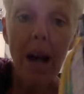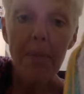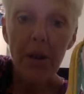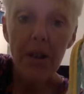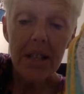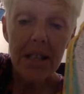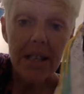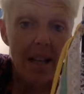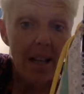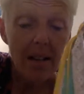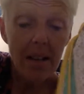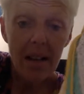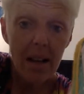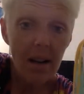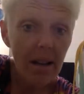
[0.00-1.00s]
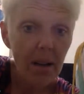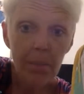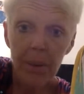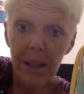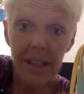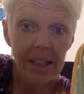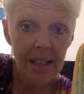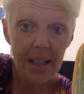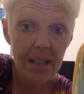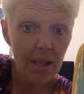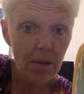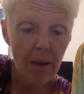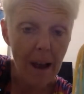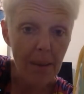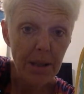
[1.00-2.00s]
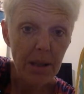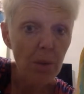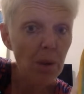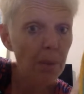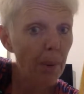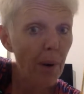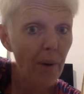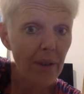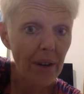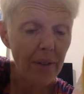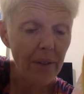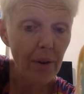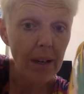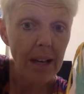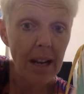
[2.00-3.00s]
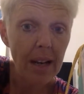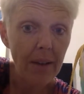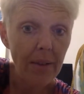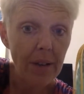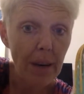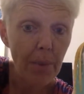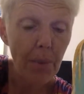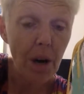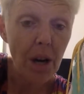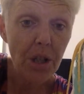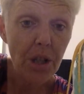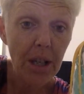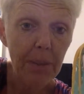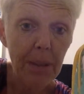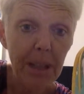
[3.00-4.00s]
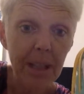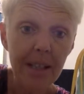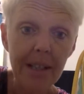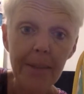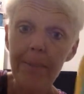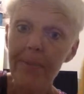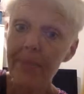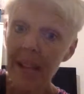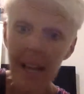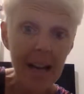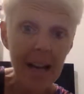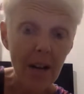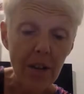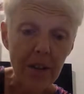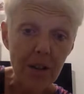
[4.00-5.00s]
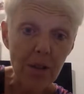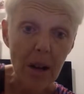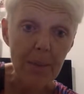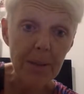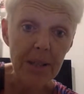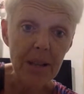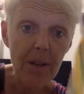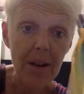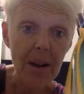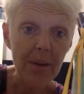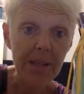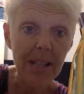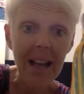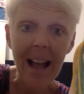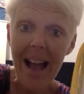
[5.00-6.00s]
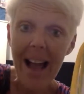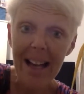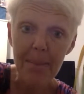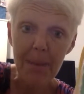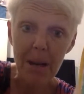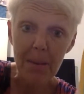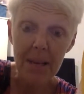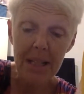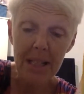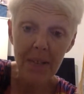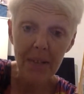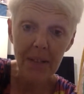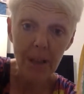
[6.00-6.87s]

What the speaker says: I built this completely out of scraps. It was perfect for an end of day project because I had all the scraps there and I was like, I can make myself a